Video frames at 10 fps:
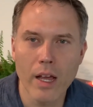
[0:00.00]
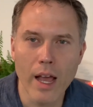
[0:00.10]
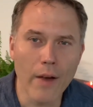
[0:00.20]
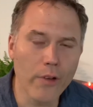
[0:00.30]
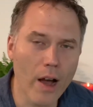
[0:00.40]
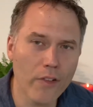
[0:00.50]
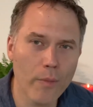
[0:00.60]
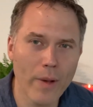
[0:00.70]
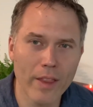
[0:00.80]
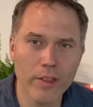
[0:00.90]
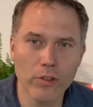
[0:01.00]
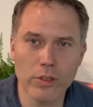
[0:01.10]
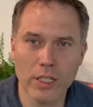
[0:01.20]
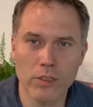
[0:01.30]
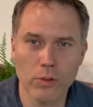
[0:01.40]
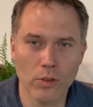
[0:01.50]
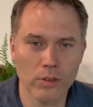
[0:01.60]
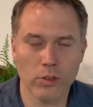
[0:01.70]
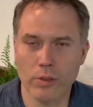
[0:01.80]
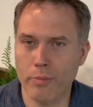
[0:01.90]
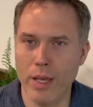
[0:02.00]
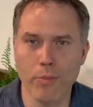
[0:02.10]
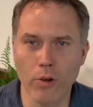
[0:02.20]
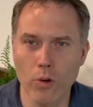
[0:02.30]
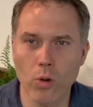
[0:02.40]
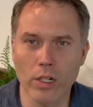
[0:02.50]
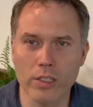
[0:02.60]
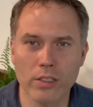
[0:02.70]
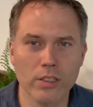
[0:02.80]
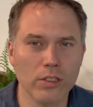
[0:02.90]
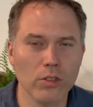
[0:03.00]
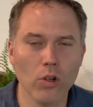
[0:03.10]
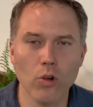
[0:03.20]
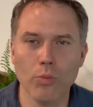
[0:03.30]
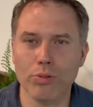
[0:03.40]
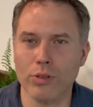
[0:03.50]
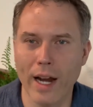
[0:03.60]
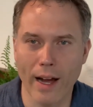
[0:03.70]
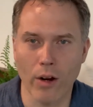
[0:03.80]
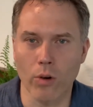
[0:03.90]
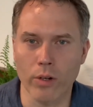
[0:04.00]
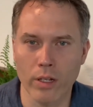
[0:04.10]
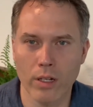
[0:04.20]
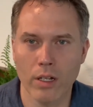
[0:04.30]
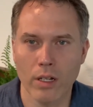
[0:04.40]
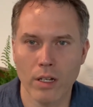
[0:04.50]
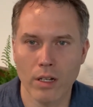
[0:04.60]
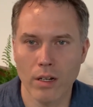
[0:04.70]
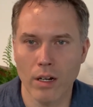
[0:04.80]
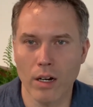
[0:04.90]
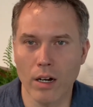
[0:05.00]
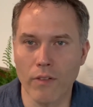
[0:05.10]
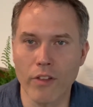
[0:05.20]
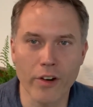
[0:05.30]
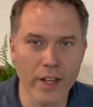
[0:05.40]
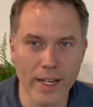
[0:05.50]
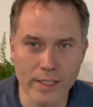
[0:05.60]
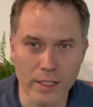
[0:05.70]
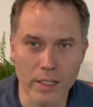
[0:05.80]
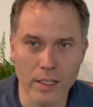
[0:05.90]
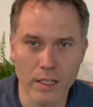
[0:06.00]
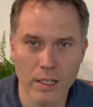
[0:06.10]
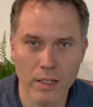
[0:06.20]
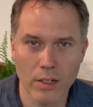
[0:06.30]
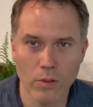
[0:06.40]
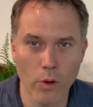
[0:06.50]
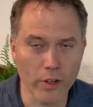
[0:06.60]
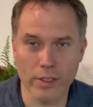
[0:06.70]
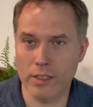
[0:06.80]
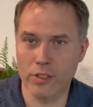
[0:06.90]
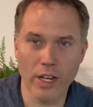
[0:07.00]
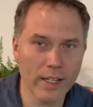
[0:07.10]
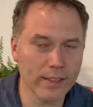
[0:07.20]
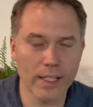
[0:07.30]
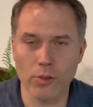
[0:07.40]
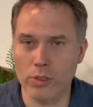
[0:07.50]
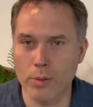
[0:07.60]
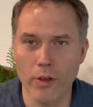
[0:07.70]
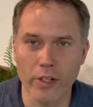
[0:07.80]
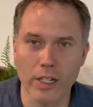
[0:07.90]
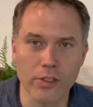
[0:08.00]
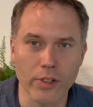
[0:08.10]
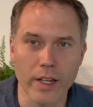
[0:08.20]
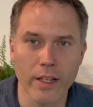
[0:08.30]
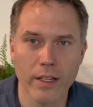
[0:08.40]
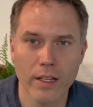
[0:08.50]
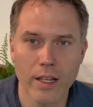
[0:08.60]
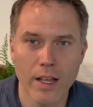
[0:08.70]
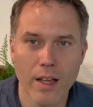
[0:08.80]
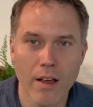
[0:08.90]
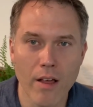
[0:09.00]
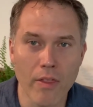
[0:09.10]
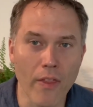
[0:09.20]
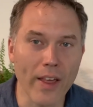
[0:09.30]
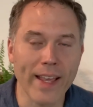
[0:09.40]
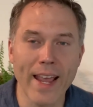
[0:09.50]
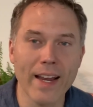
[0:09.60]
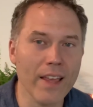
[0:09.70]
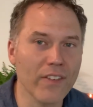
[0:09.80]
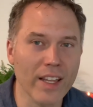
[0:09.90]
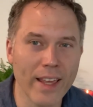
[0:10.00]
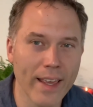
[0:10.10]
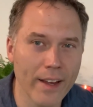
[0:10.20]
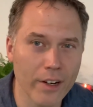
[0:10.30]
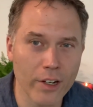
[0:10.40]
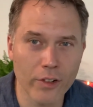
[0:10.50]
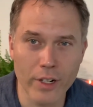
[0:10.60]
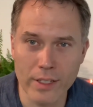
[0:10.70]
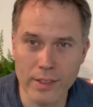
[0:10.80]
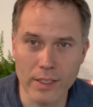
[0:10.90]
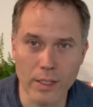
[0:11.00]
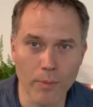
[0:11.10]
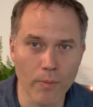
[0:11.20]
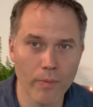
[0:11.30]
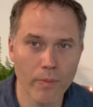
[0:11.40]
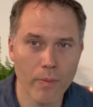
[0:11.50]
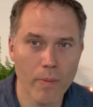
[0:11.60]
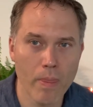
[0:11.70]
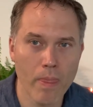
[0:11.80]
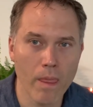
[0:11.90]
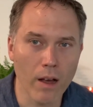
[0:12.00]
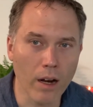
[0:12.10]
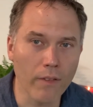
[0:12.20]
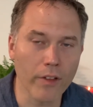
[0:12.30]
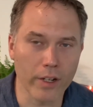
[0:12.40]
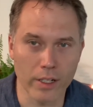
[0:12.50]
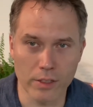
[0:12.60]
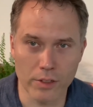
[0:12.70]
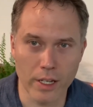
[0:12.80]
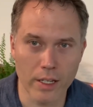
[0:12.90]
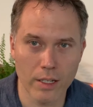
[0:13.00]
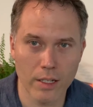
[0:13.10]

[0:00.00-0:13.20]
Have you ever met those certain people who are so proud of their nation, whether it's the United States or some other country, that they can't even hear criticism of their country?